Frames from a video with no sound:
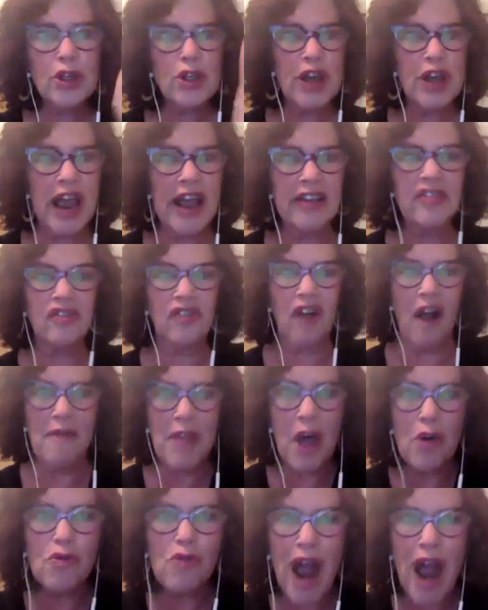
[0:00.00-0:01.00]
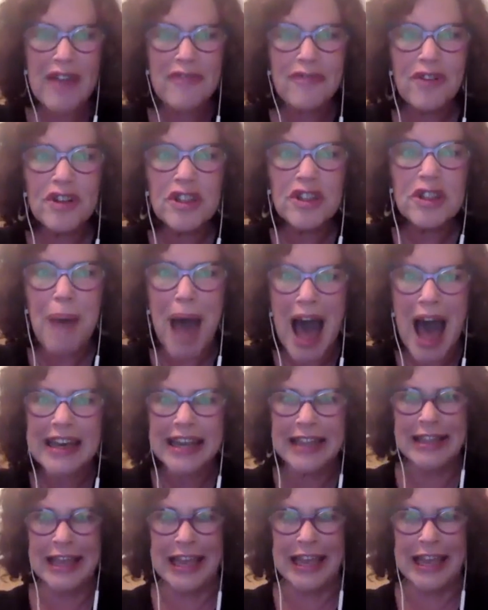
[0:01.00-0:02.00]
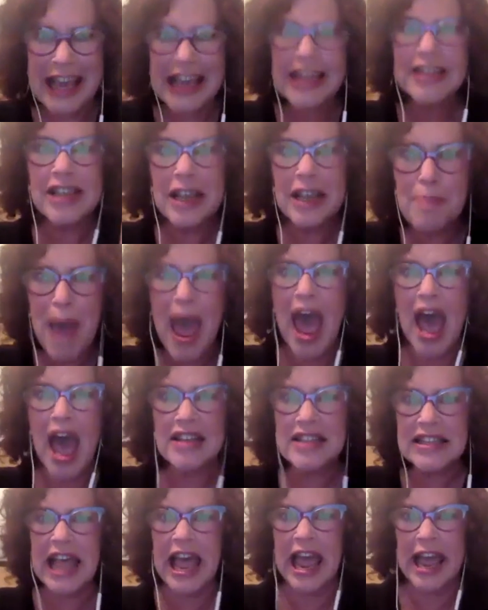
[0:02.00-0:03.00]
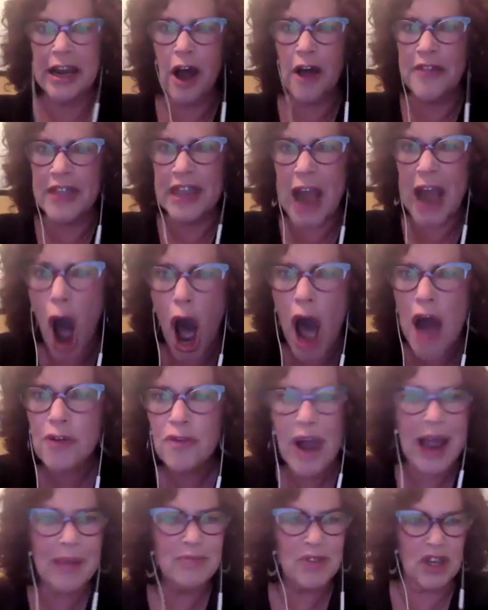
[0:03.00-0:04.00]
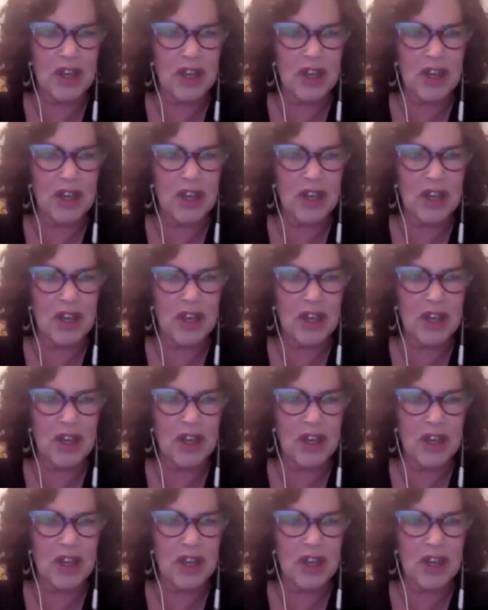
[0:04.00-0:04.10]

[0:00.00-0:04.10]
chased from the rifle spot in the E-ZPass lane on the on ramp to the